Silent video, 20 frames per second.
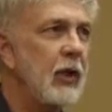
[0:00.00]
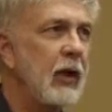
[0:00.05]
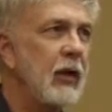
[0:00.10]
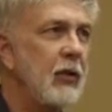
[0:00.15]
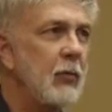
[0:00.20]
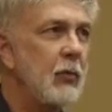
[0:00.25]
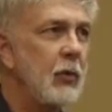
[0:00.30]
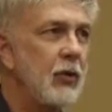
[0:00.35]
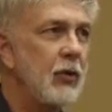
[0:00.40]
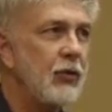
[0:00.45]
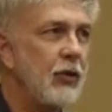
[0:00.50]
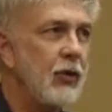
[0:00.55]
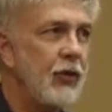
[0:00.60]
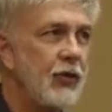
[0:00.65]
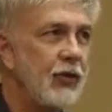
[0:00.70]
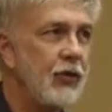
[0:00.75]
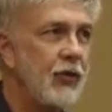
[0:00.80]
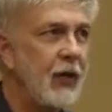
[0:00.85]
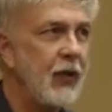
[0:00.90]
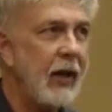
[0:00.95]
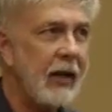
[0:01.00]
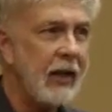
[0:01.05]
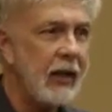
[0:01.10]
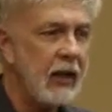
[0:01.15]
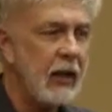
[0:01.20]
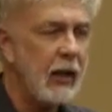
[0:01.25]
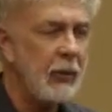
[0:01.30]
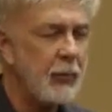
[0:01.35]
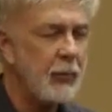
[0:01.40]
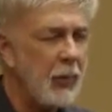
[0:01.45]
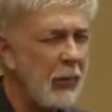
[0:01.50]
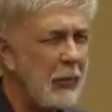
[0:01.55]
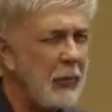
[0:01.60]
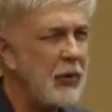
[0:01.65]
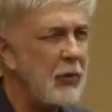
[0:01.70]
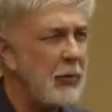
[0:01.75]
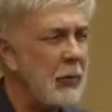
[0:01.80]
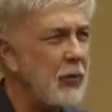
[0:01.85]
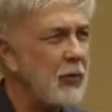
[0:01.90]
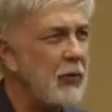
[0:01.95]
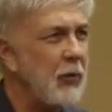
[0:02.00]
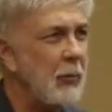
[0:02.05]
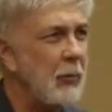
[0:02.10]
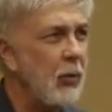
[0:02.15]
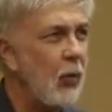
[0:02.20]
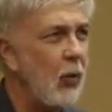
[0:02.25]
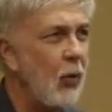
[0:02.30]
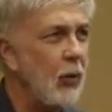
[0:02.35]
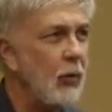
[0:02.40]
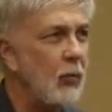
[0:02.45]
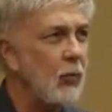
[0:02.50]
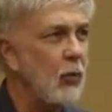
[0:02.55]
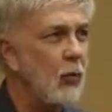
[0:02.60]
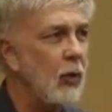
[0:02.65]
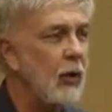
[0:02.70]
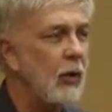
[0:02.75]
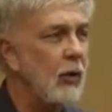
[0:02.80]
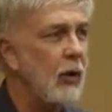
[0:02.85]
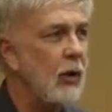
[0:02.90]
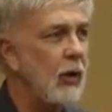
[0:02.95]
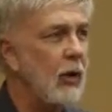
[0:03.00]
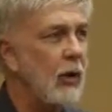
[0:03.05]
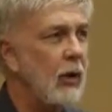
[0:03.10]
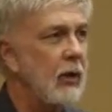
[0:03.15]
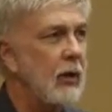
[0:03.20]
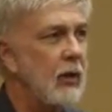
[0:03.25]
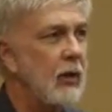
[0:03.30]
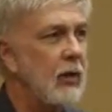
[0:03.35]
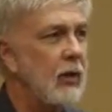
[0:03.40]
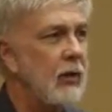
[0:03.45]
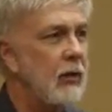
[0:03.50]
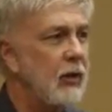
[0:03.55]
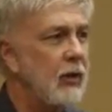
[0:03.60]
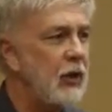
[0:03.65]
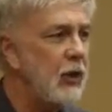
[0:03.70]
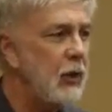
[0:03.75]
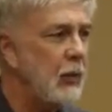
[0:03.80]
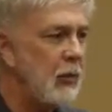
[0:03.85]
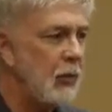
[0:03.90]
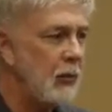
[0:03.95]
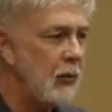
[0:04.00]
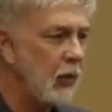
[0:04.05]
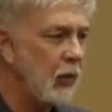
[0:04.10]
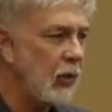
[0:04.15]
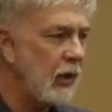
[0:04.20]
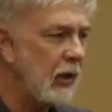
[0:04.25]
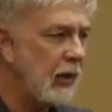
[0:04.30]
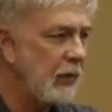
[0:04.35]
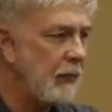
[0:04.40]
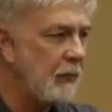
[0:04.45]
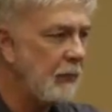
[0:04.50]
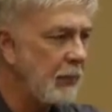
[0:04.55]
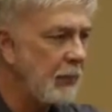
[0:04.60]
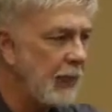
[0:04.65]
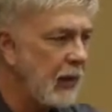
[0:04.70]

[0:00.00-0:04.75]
gotten the most study, probably the most important one in the human brain.